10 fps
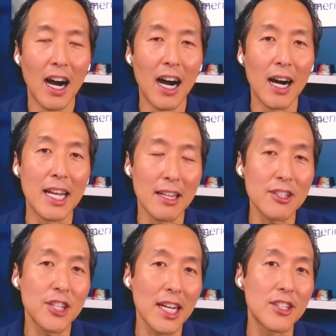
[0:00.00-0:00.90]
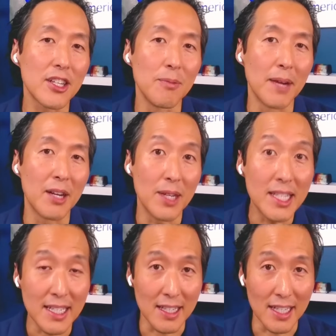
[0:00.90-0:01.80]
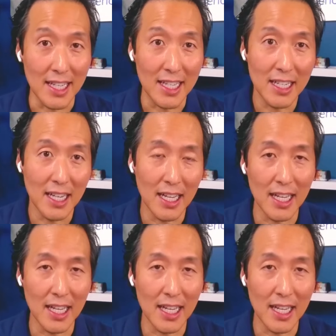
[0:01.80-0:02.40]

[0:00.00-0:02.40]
Another change that you made recently